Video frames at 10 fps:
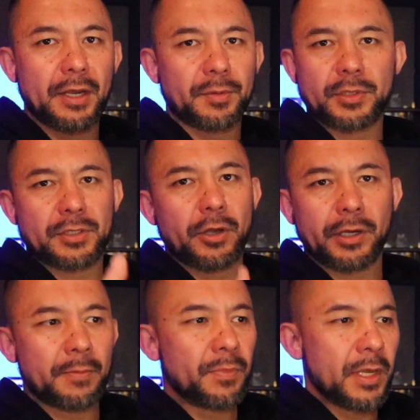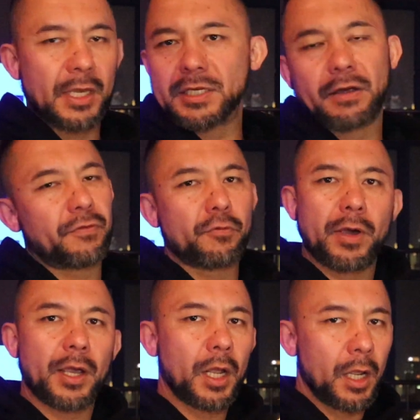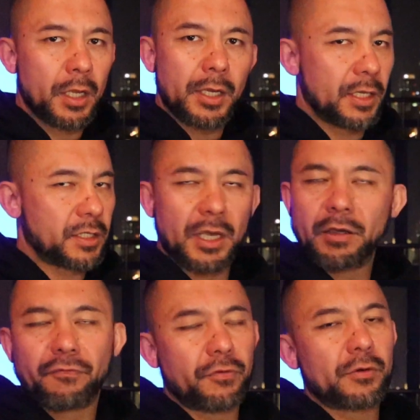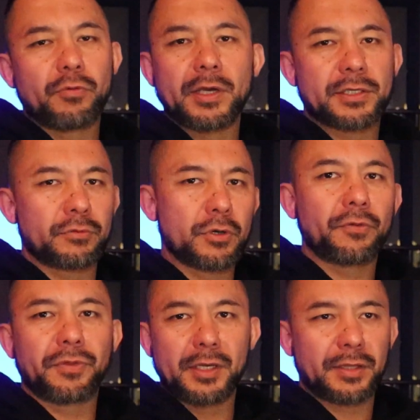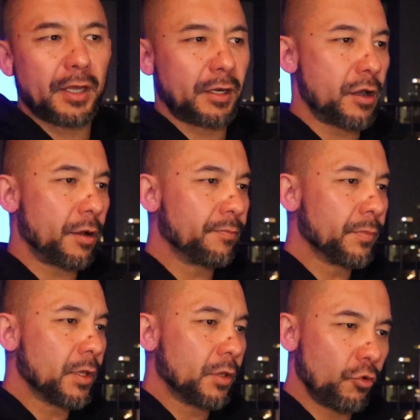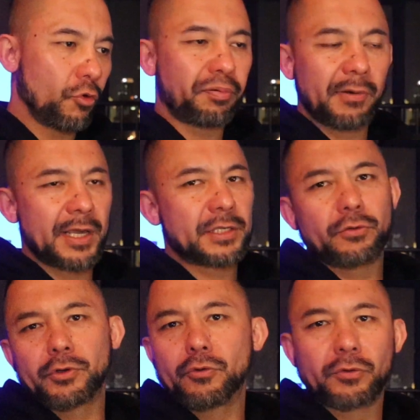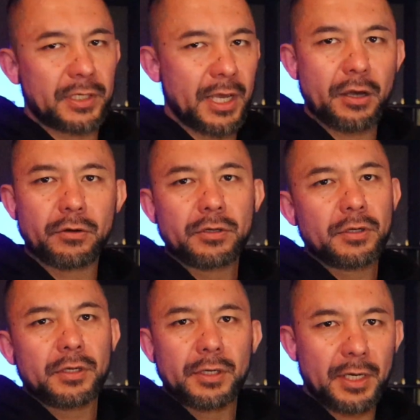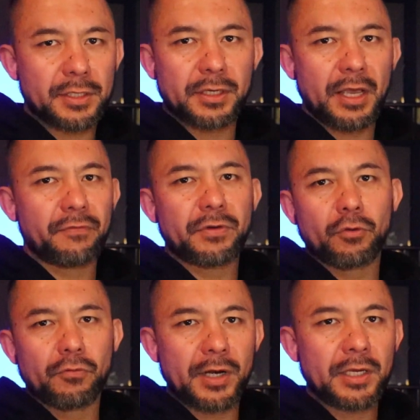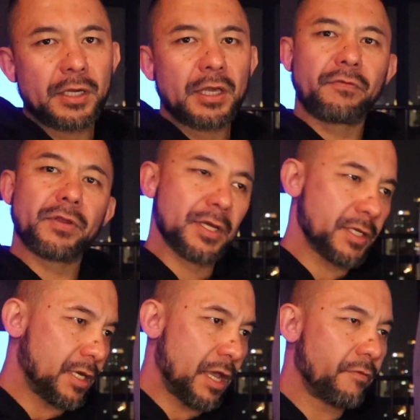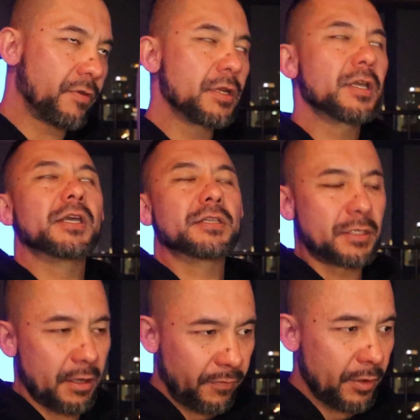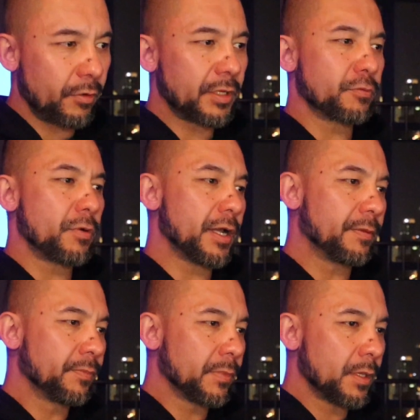that because like it's everywhere. It's everywhere. So don't think that your place or your town doesn't have it already. If it doesn't have it, it's definitely on its way.